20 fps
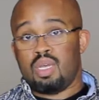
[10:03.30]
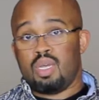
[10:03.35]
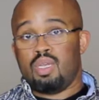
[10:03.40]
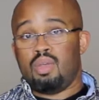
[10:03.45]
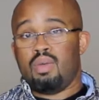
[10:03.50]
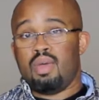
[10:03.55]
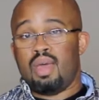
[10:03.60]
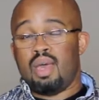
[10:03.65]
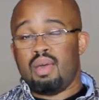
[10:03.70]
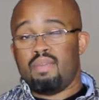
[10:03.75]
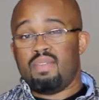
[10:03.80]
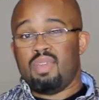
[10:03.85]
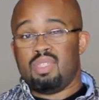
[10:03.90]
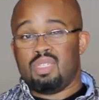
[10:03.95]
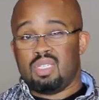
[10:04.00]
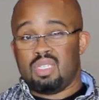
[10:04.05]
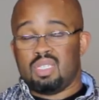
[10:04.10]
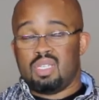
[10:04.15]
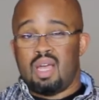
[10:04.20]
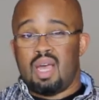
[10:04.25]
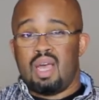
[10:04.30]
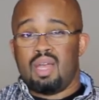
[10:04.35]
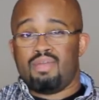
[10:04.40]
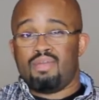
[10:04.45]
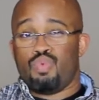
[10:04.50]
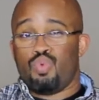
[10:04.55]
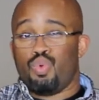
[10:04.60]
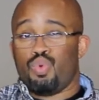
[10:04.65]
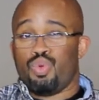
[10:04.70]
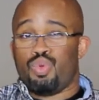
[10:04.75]
that you have. This is
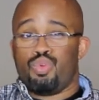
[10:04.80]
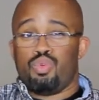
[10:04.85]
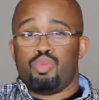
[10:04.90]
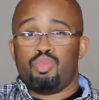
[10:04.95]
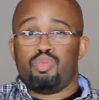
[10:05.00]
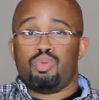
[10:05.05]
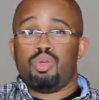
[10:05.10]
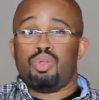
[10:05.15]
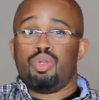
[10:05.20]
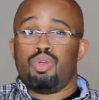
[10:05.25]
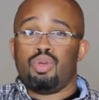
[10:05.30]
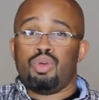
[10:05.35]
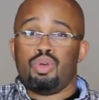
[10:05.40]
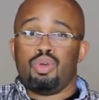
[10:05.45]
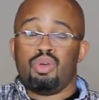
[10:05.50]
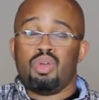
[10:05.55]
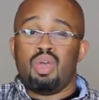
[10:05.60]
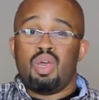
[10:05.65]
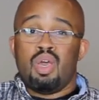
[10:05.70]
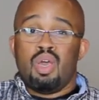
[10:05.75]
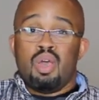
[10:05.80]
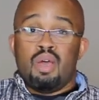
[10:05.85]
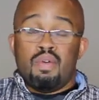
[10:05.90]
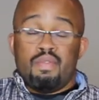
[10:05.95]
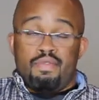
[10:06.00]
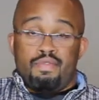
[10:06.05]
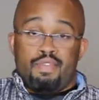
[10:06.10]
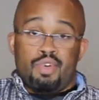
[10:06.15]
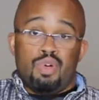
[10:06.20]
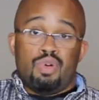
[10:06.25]
not where you put your
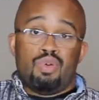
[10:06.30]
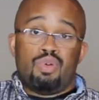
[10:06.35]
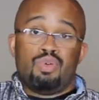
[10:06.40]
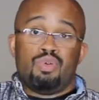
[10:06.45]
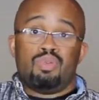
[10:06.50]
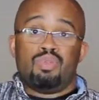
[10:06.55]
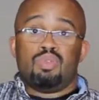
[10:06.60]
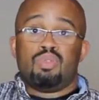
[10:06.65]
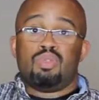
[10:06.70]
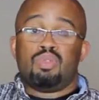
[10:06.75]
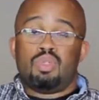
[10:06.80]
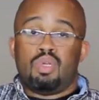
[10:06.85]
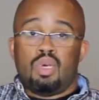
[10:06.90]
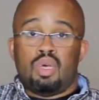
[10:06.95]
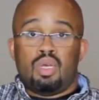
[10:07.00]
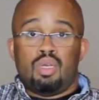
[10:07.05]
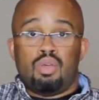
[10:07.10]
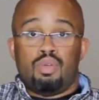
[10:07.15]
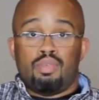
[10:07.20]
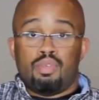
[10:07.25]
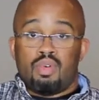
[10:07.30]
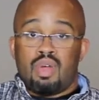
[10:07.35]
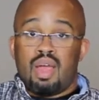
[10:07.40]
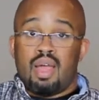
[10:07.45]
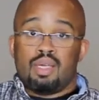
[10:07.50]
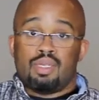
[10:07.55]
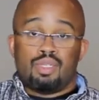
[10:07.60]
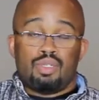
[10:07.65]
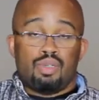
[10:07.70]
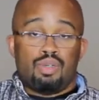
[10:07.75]
phone, your
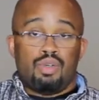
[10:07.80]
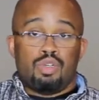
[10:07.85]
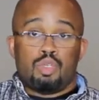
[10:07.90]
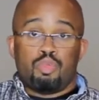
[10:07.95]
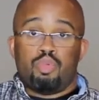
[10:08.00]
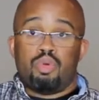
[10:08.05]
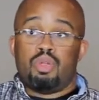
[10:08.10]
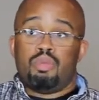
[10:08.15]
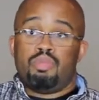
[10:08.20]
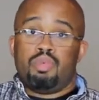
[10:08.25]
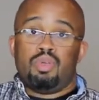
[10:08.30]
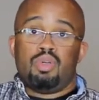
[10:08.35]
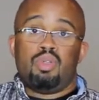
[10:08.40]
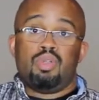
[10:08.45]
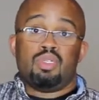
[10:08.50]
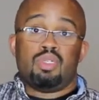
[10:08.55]
Verizon or your Sprint bill.